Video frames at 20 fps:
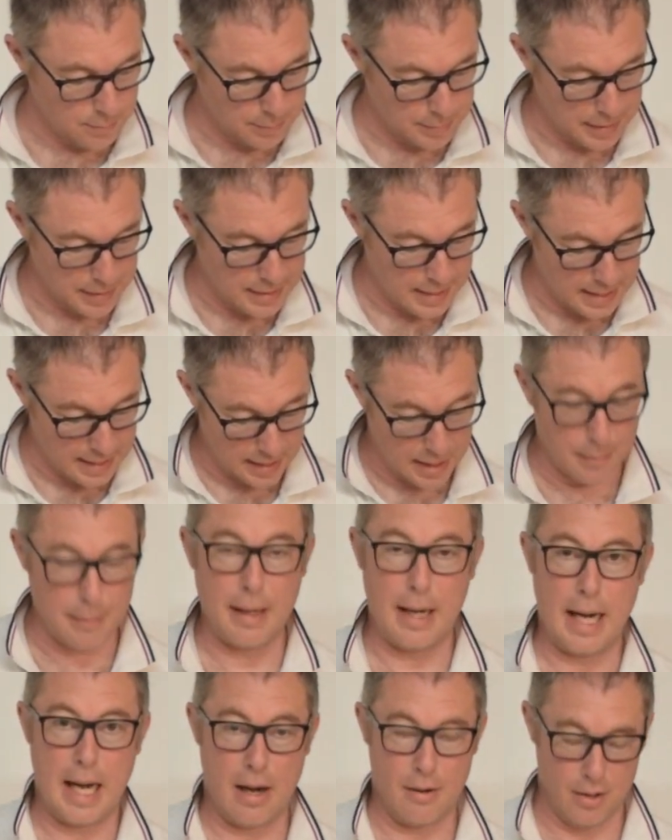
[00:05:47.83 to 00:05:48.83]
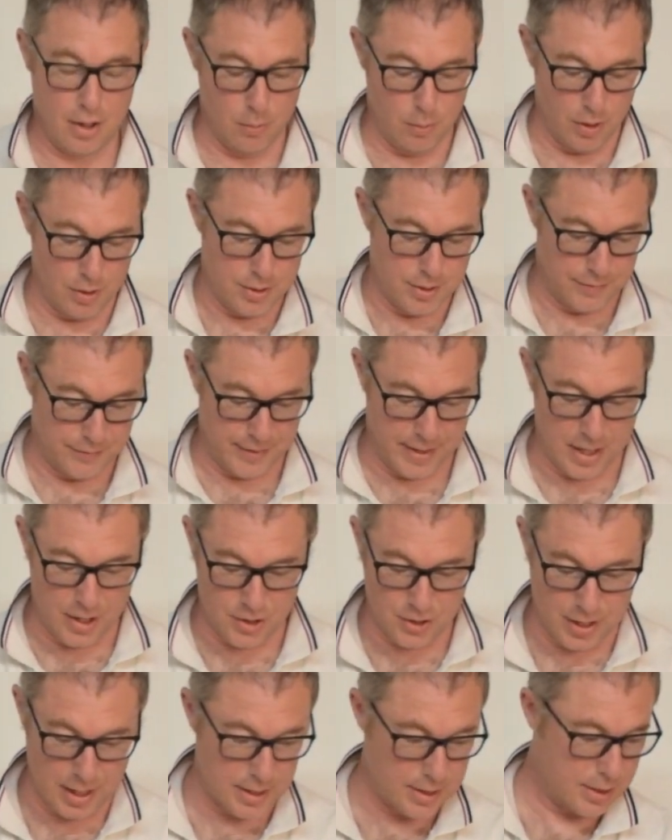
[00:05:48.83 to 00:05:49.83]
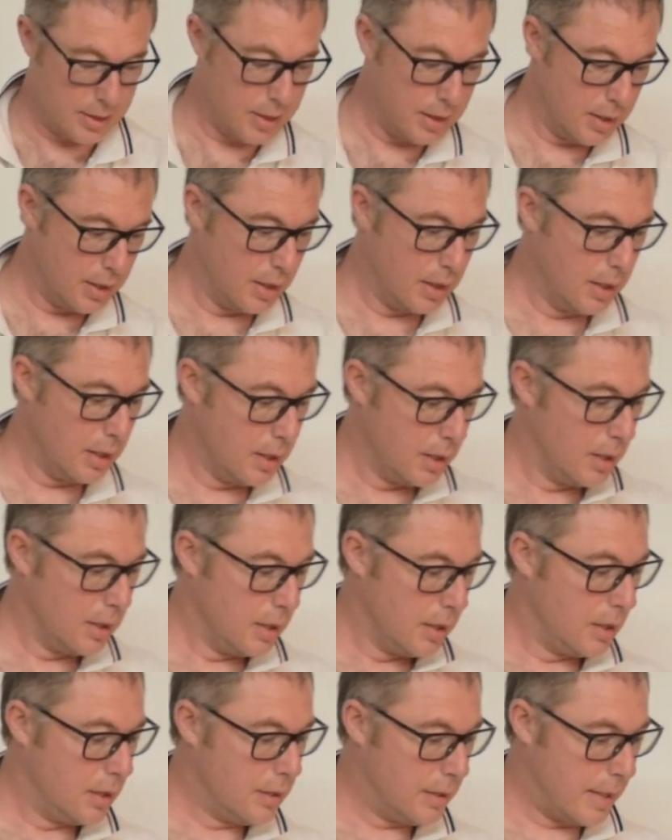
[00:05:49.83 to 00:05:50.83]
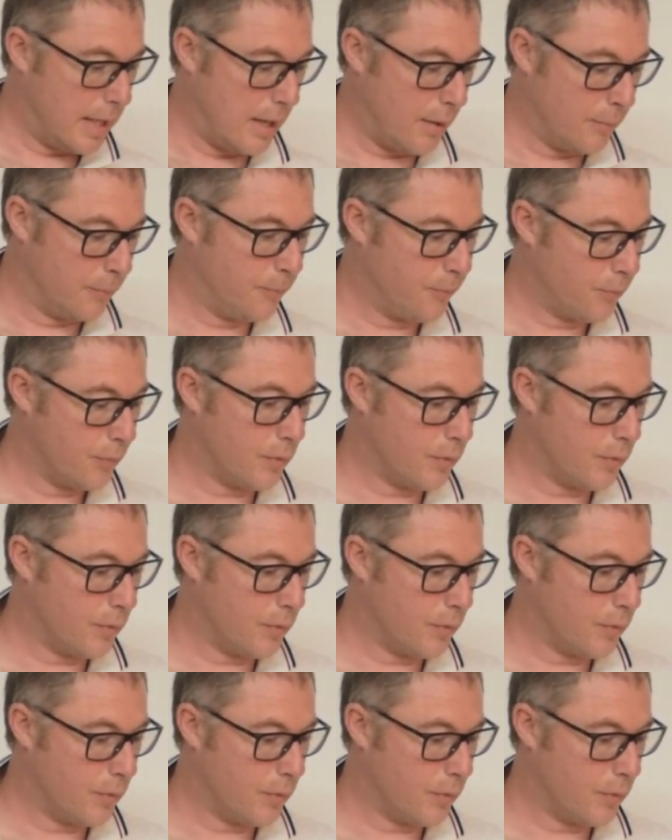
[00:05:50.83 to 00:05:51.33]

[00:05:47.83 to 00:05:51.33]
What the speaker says: be thinking about how you want to finish this. Now,